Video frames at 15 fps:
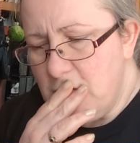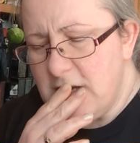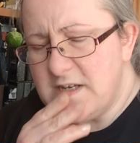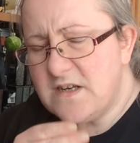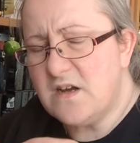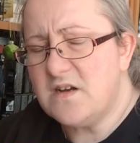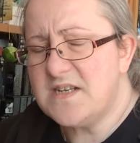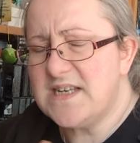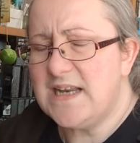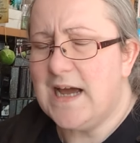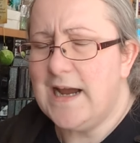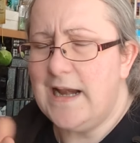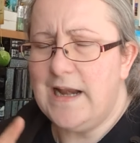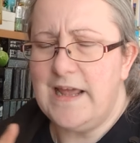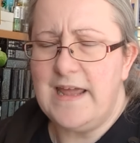it's got a
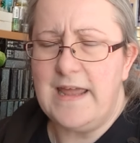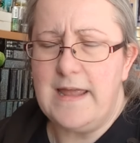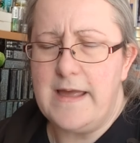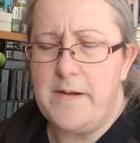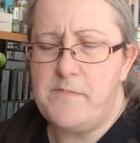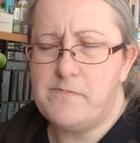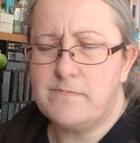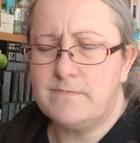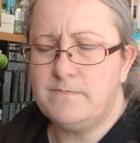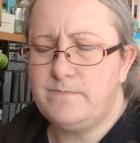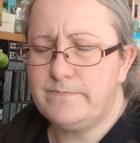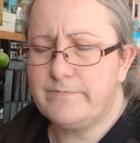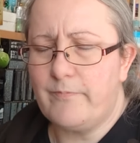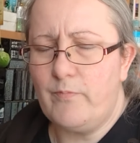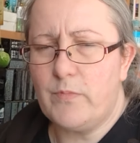slightly um,
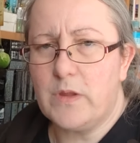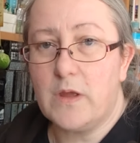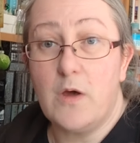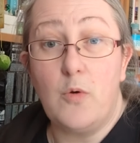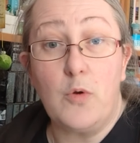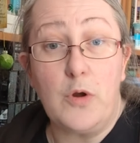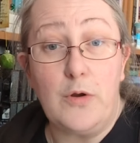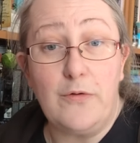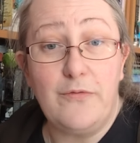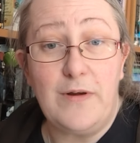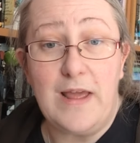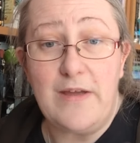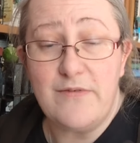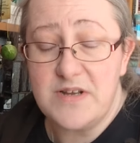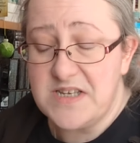coconut
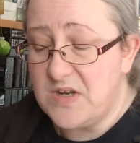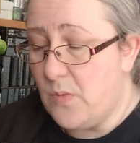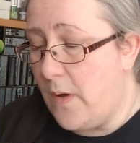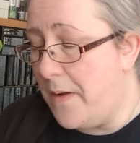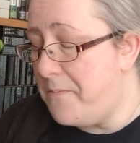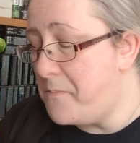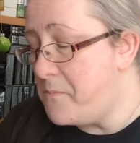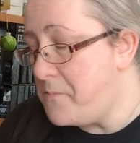flavour to it.